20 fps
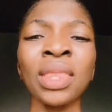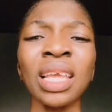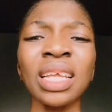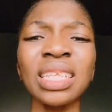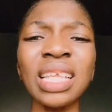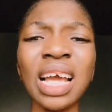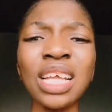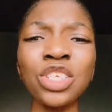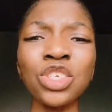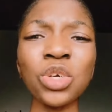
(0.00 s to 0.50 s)

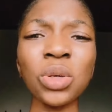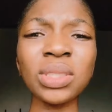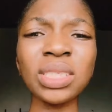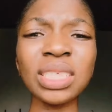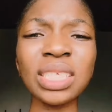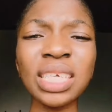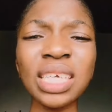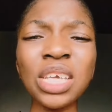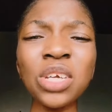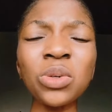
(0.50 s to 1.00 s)
that your
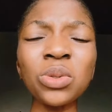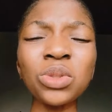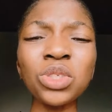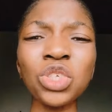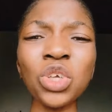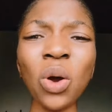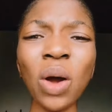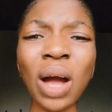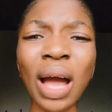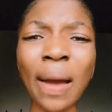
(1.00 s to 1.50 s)

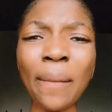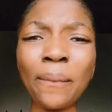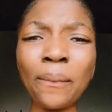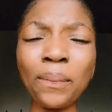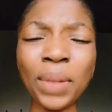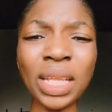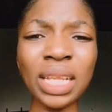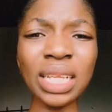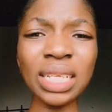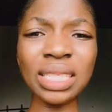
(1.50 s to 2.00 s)
skills, your
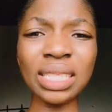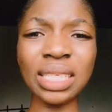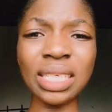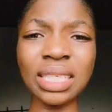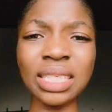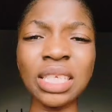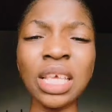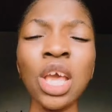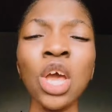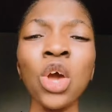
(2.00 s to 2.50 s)

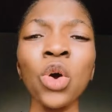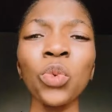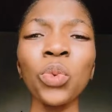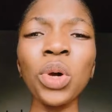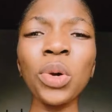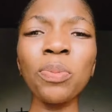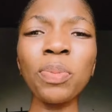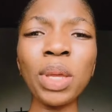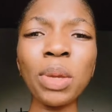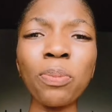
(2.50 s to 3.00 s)
abilities
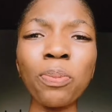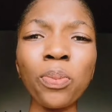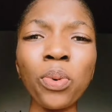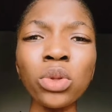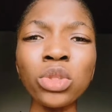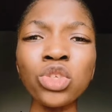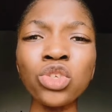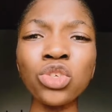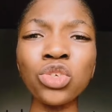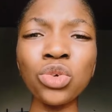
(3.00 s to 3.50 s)
will be
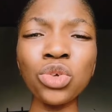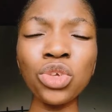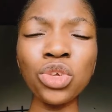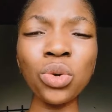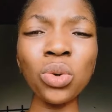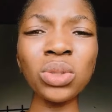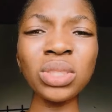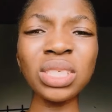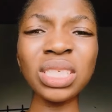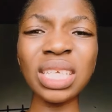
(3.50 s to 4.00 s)
put to
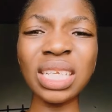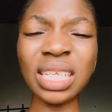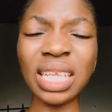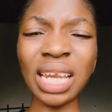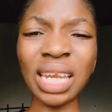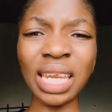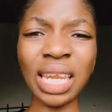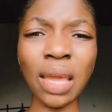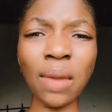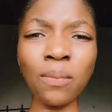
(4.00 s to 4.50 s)
use in
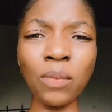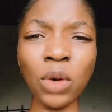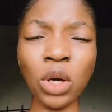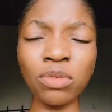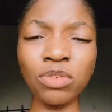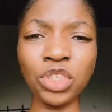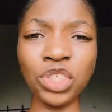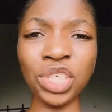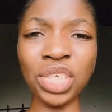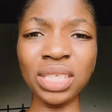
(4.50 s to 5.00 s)
the name
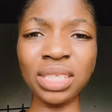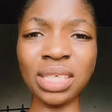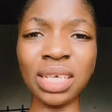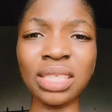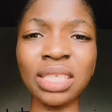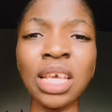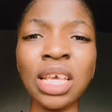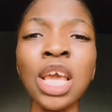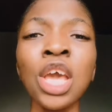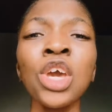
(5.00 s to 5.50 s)
of
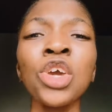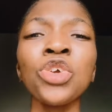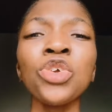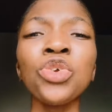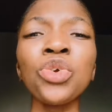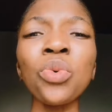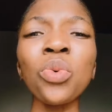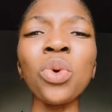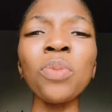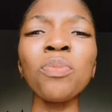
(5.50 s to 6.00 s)
Jesus.
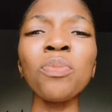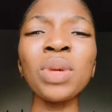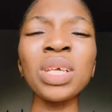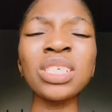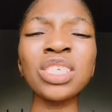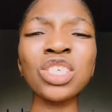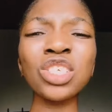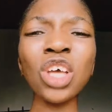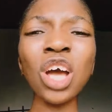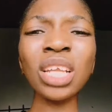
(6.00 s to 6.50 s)
You will be
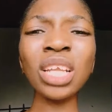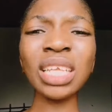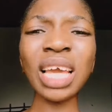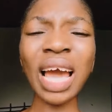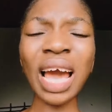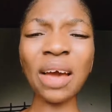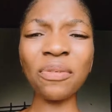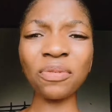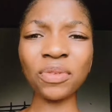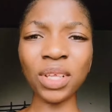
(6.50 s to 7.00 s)
sought
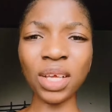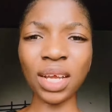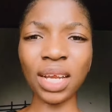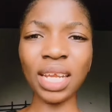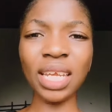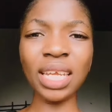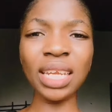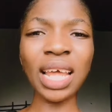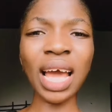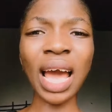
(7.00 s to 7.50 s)
after
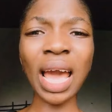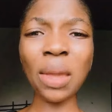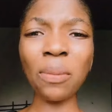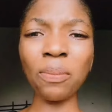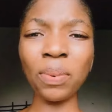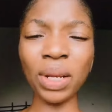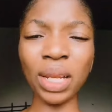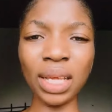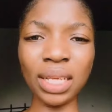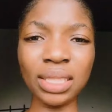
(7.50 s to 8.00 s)
in high
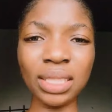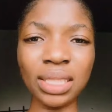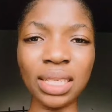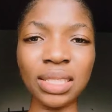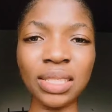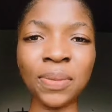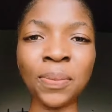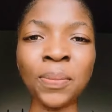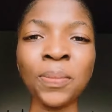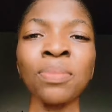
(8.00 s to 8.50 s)

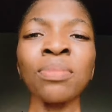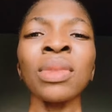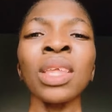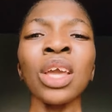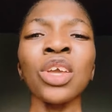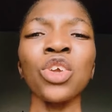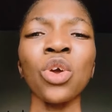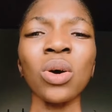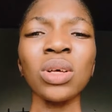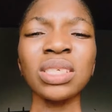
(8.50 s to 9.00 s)
places.
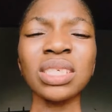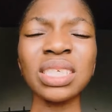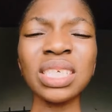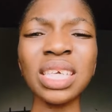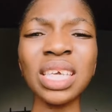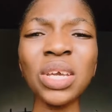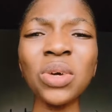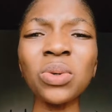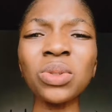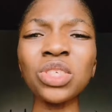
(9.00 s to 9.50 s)
Your
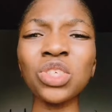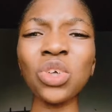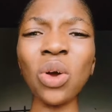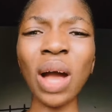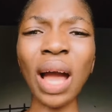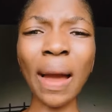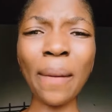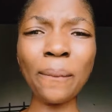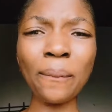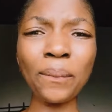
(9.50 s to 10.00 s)
skills, your
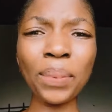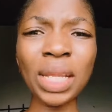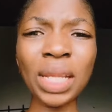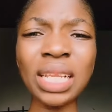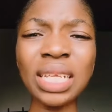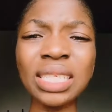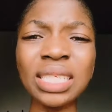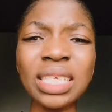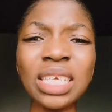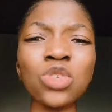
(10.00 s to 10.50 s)

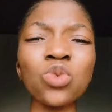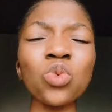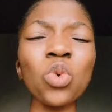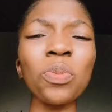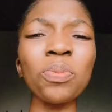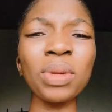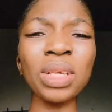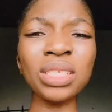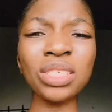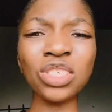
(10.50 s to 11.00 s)
abilities will
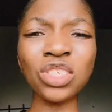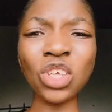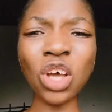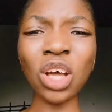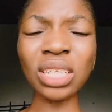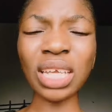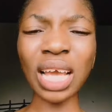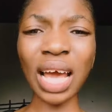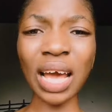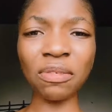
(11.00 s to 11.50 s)
be
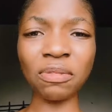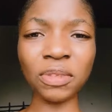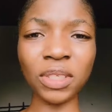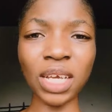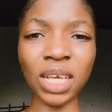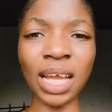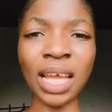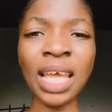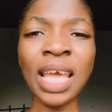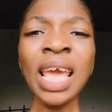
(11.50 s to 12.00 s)
sought
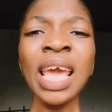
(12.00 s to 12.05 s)
after